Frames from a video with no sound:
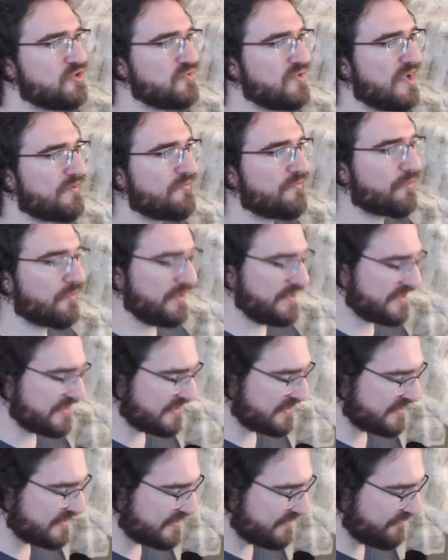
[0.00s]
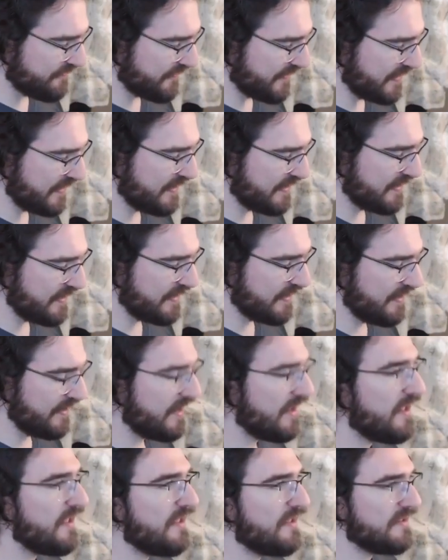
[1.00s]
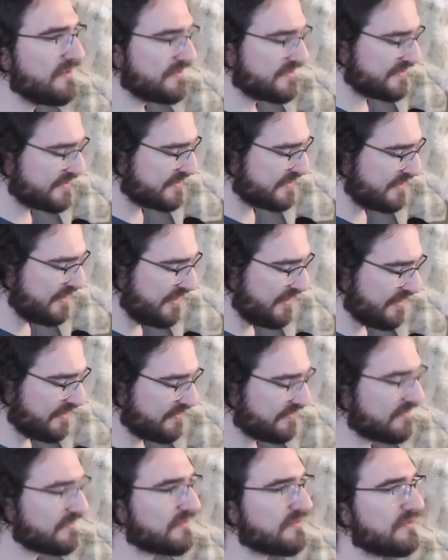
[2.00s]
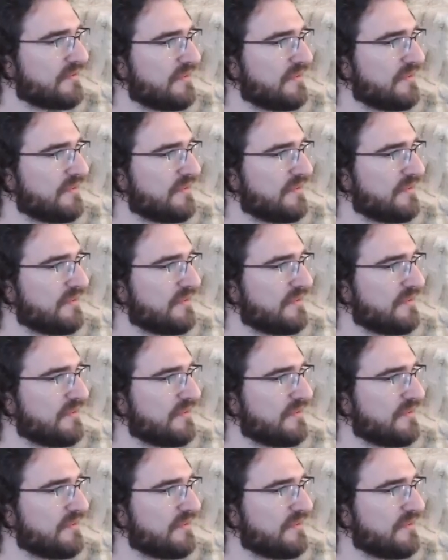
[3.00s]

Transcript: Like, for instance, if I select